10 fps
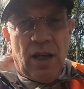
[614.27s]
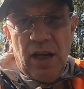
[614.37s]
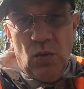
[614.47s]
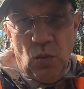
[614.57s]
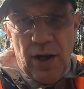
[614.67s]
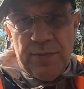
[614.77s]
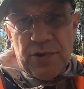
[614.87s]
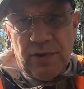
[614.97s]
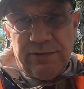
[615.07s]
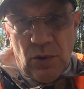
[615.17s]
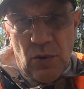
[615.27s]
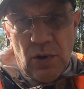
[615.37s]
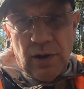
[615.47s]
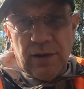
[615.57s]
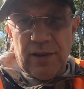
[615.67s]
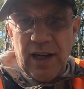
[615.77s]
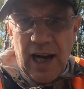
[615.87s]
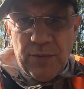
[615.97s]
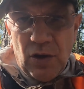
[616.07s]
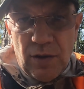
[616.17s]
in Webster, Florida.
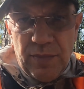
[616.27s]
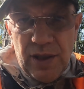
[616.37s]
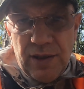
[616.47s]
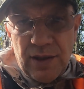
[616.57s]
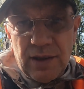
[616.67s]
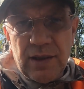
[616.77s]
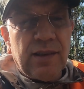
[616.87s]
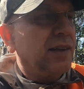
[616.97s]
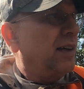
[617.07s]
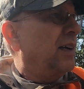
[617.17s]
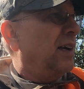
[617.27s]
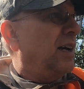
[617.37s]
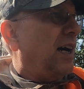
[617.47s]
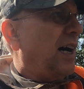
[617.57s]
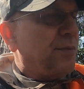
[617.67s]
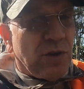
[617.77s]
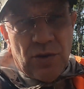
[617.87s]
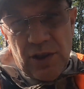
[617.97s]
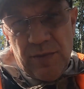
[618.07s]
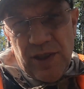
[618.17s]
I'm going to be there. I'm
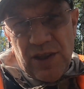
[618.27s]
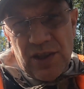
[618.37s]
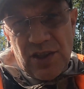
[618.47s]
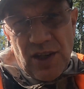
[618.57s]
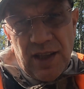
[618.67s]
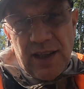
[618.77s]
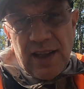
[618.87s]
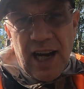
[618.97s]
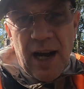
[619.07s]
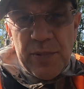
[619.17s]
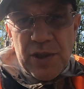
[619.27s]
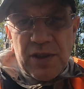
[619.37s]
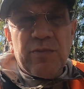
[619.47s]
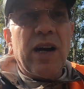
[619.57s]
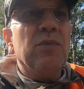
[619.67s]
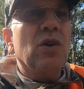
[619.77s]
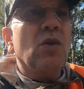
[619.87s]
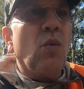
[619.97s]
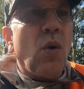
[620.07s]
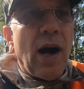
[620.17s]
going to be selling copies of my book,
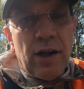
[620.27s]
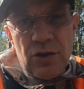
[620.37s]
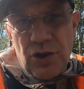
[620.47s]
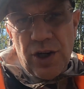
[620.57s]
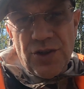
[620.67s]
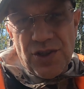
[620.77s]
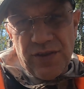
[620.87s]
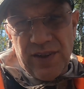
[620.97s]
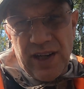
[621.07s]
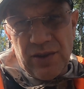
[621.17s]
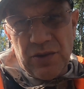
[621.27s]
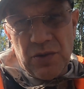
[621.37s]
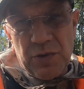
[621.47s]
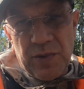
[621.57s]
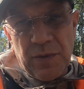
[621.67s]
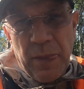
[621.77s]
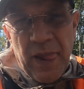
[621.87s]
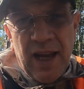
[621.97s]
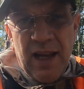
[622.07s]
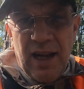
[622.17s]
Wild Treasures of an Outdoorsman.
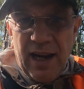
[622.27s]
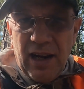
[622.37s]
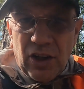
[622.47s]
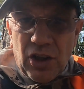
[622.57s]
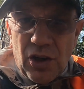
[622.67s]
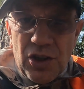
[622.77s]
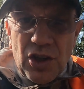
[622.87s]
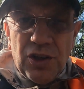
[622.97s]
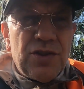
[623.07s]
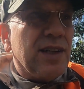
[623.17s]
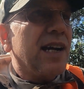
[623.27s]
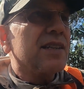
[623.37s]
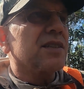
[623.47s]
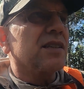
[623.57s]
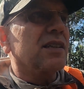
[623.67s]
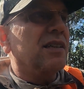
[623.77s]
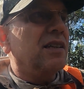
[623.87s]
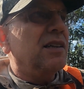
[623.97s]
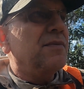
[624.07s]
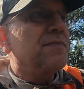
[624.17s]
I encourage all you guys to
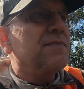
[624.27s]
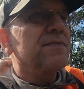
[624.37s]
come